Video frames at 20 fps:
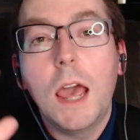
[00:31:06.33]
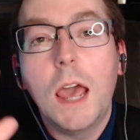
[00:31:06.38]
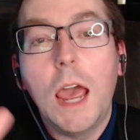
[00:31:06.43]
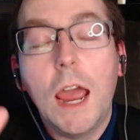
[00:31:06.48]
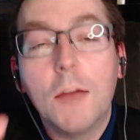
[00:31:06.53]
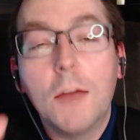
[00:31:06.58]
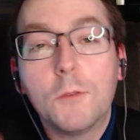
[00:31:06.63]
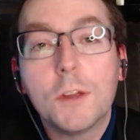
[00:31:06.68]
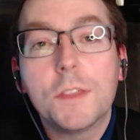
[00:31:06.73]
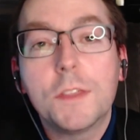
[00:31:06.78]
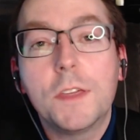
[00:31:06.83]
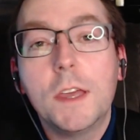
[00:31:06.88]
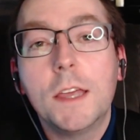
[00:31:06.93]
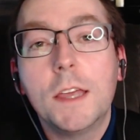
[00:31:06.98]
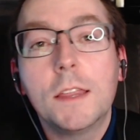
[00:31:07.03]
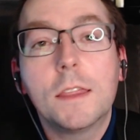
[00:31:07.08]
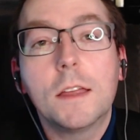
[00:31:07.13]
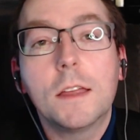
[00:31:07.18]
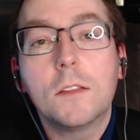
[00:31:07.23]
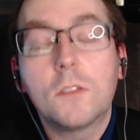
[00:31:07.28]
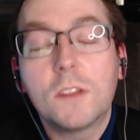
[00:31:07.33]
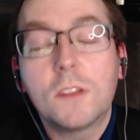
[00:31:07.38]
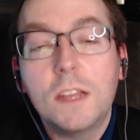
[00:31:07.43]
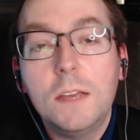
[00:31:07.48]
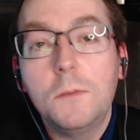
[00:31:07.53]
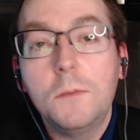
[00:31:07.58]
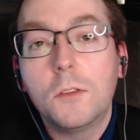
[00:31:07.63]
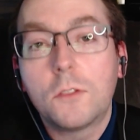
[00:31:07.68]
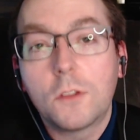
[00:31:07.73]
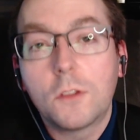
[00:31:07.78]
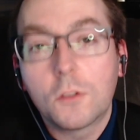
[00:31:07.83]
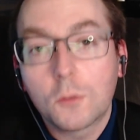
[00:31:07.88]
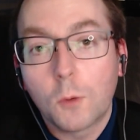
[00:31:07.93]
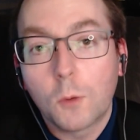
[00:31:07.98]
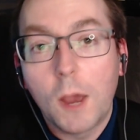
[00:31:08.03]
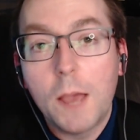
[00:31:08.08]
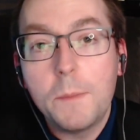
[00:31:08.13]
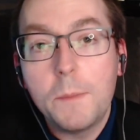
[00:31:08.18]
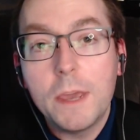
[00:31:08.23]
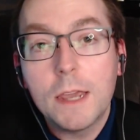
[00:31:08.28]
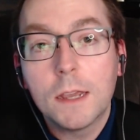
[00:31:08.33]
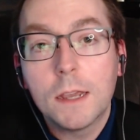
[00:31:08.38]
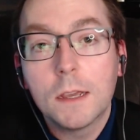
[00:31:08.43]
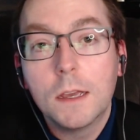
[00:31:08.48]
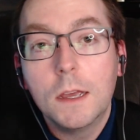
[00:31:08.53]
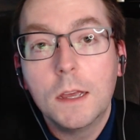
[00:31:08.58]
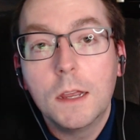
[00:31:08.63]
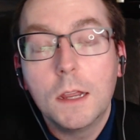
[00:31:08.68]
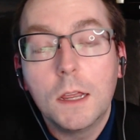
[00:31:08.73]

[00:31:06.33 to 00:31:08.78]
everything that Steve is describing,